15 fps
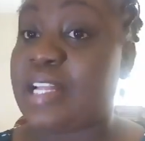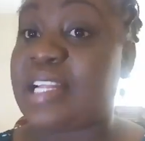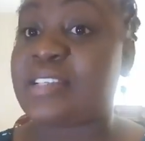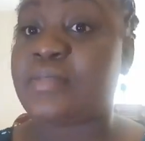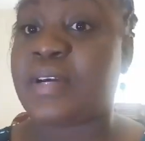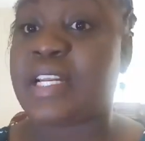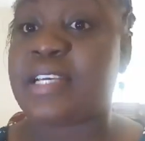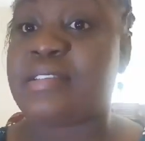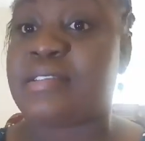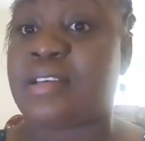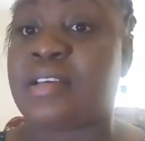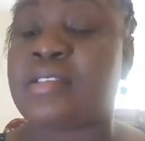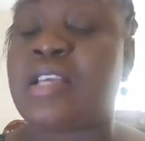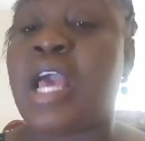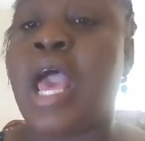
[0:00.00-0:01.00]
That's what they
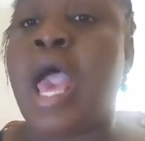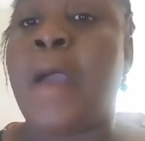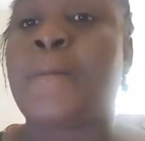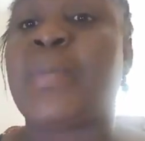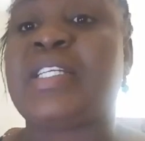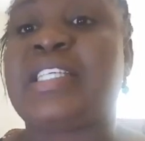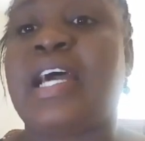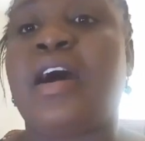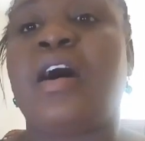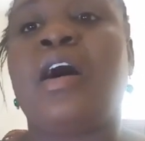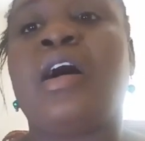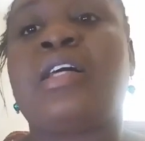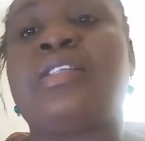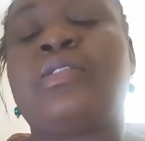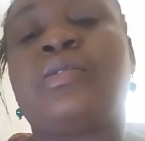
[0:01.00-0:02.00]
said. But I
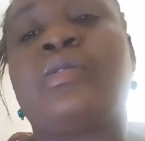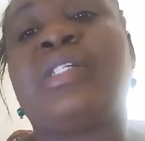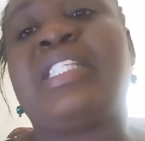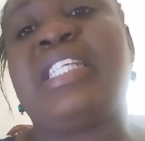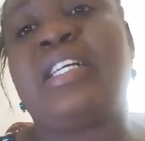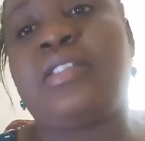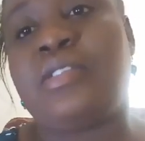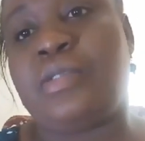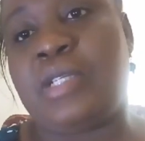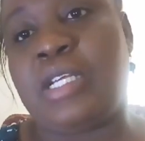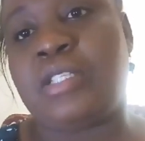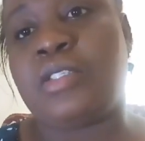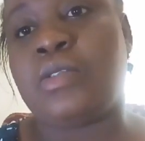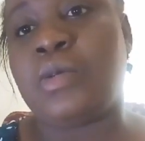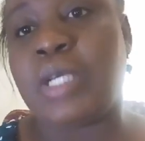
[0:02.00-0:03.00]
also tell
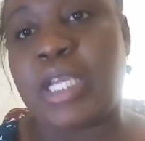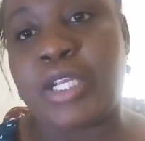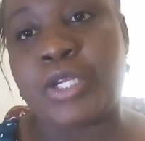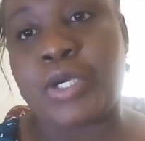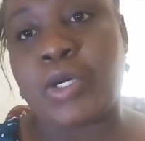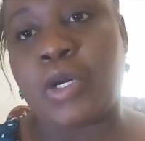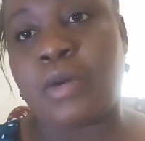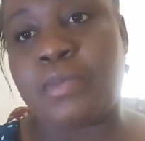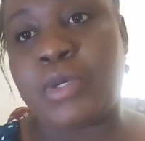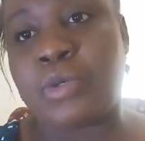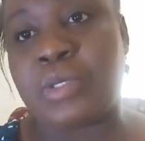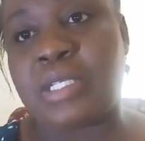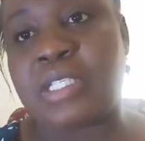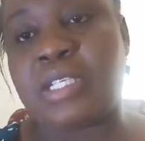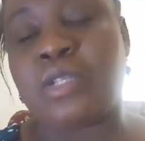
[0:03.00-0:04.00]
students, look in your
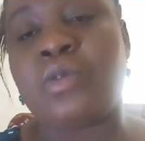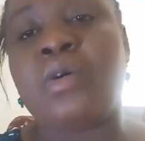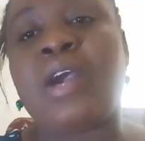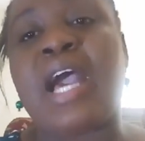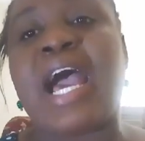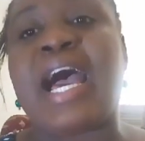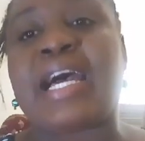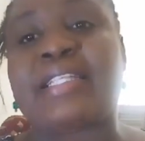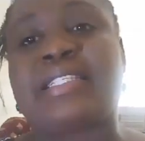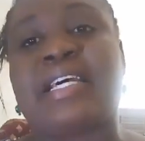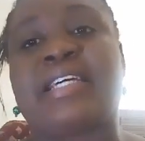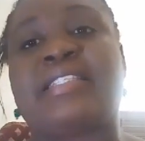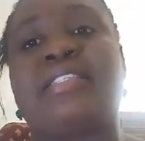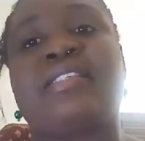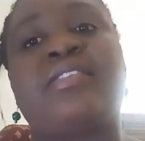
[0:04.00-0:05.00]
community, look at
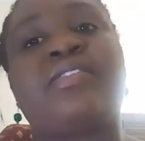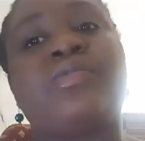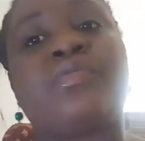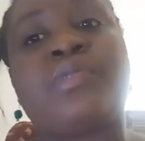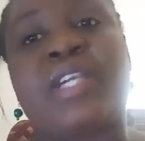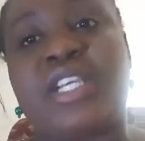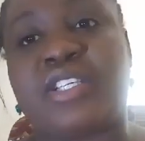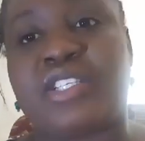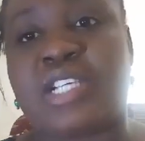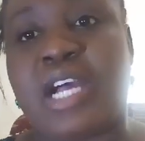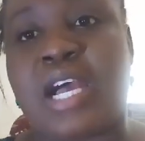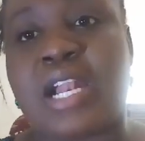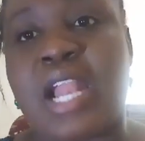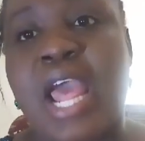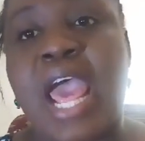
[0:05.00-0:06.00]
a
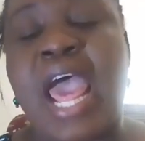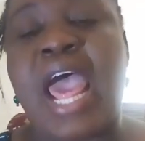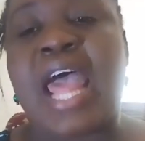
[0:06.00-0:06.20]
situation